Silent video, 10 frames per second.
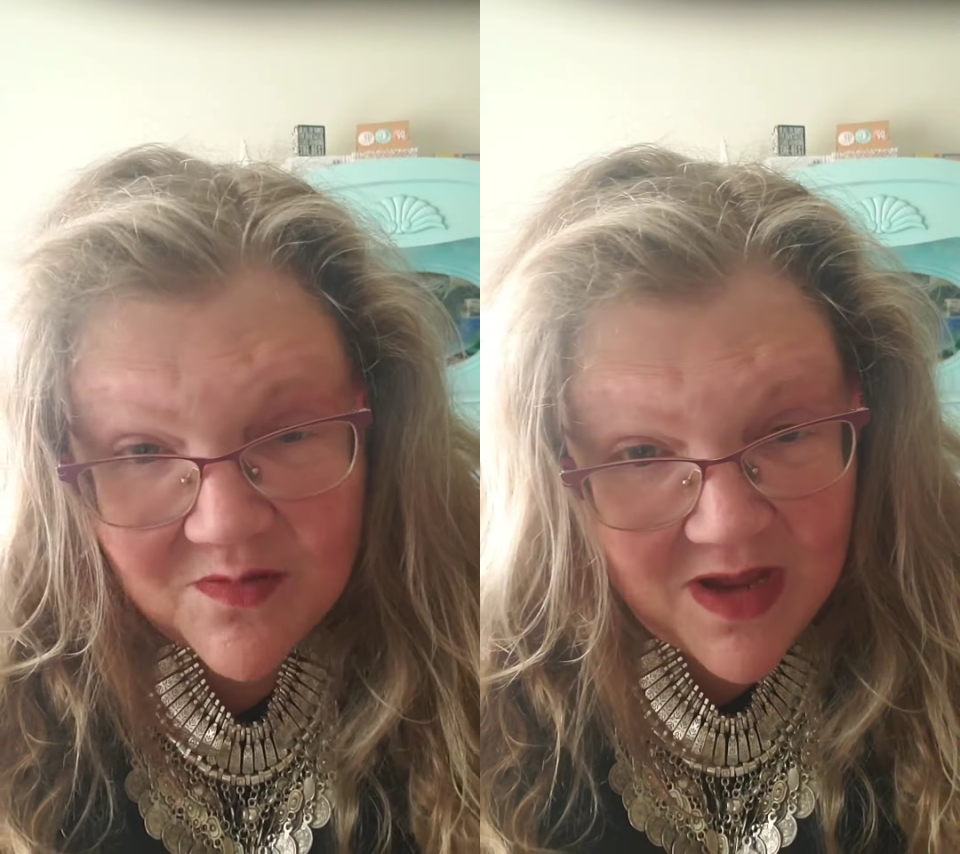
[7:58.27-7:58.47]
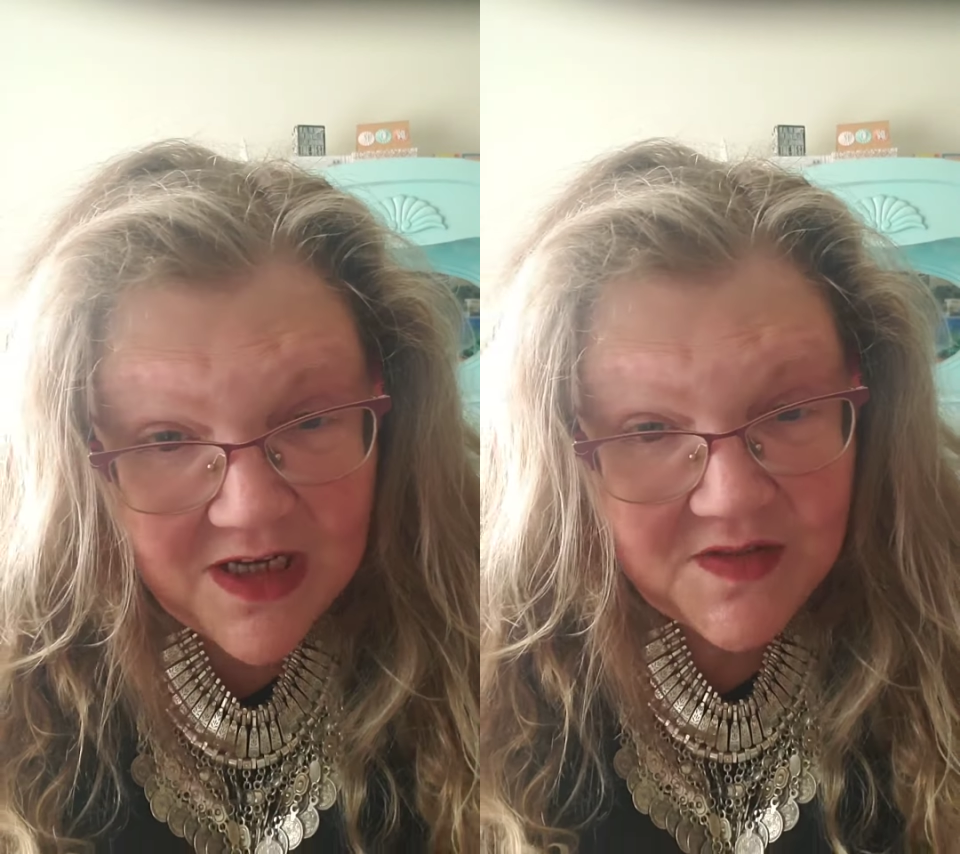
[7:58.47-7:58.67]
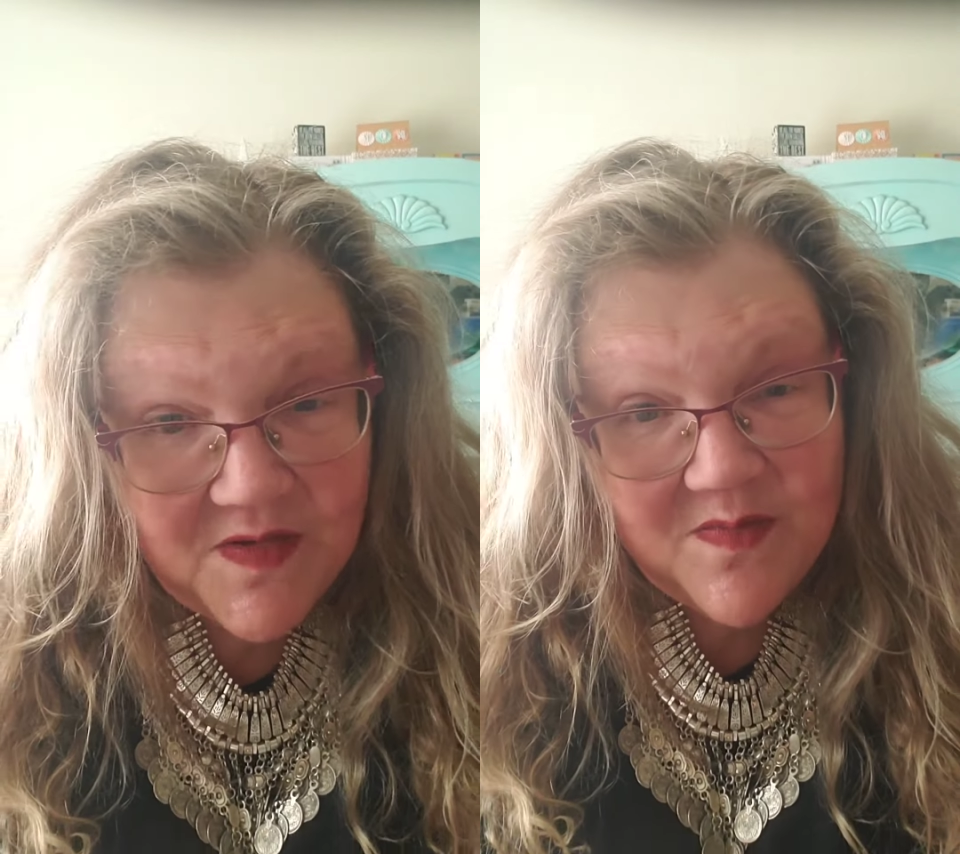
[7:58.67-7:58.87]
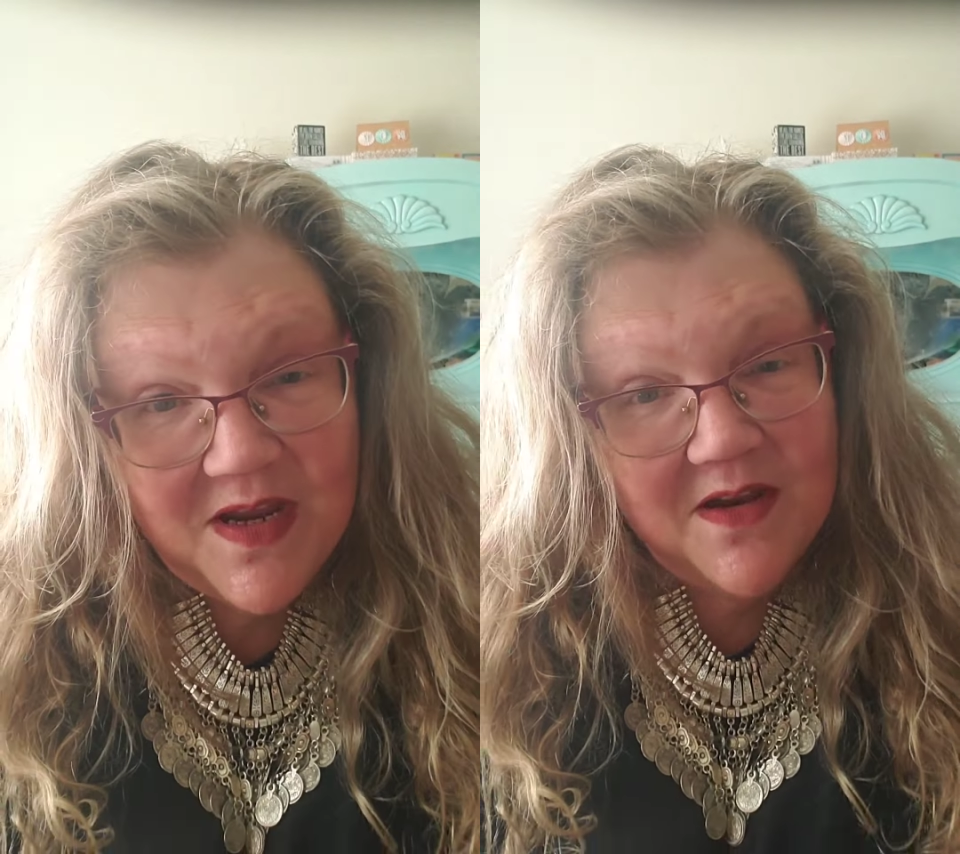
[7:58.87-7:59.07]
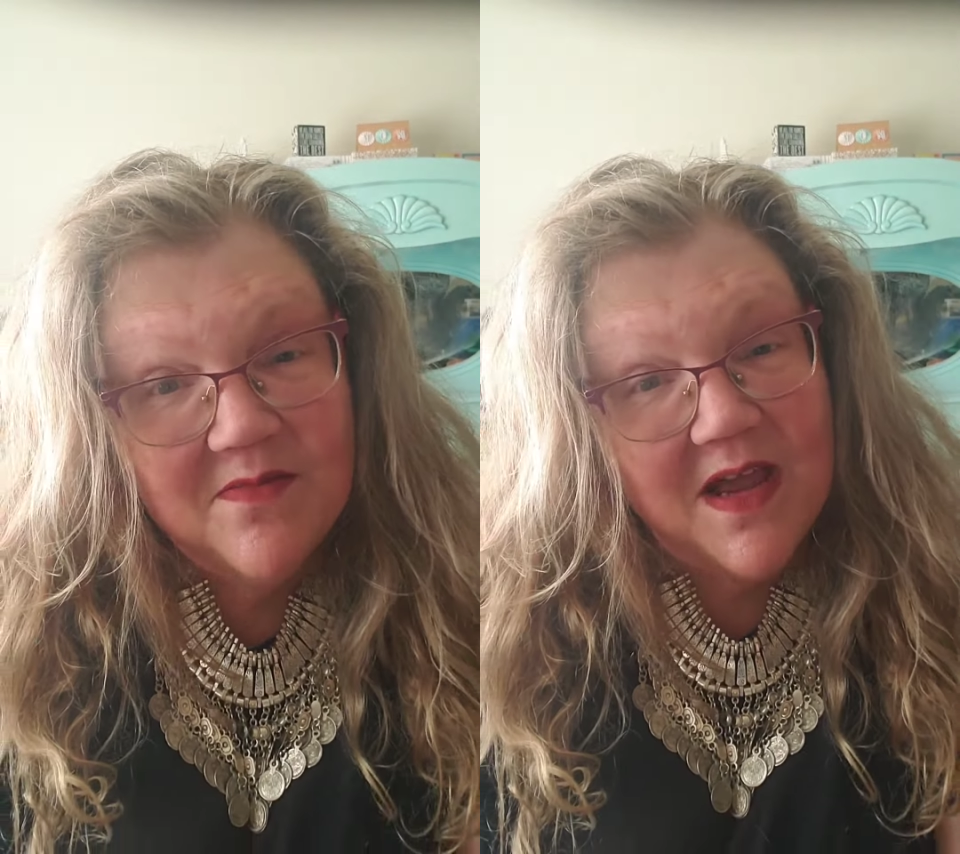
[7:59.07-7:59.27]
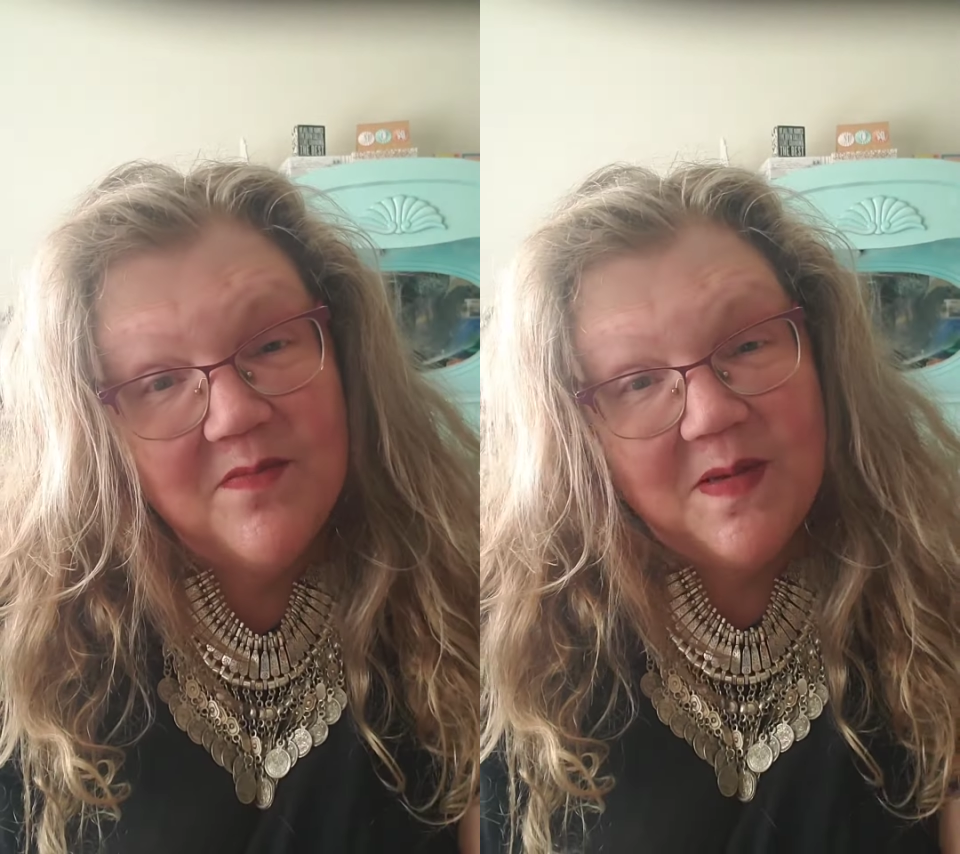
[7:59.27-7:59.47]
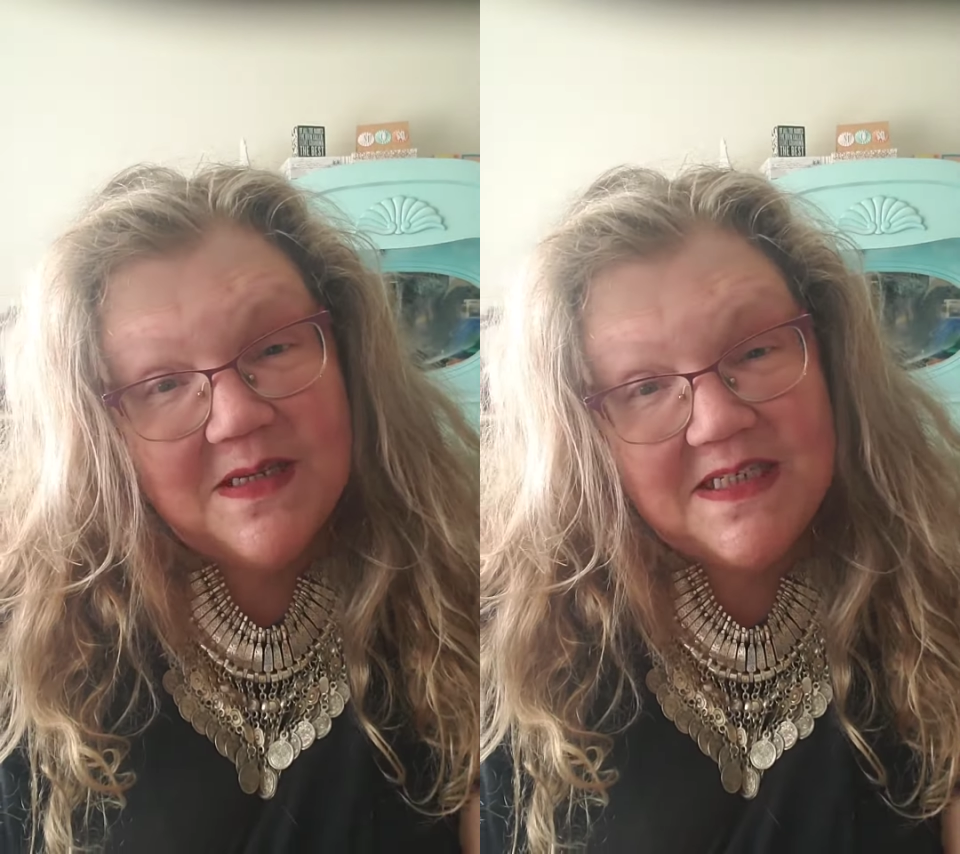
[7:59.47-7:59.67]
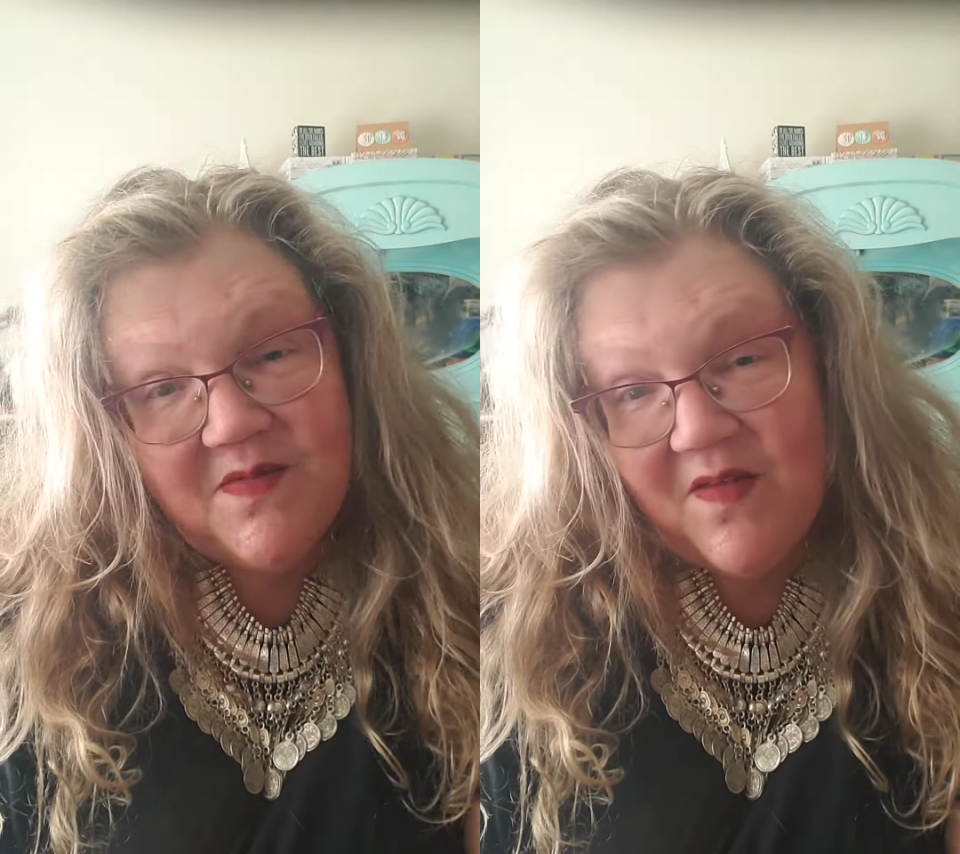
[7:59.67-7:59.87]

much for being my biggest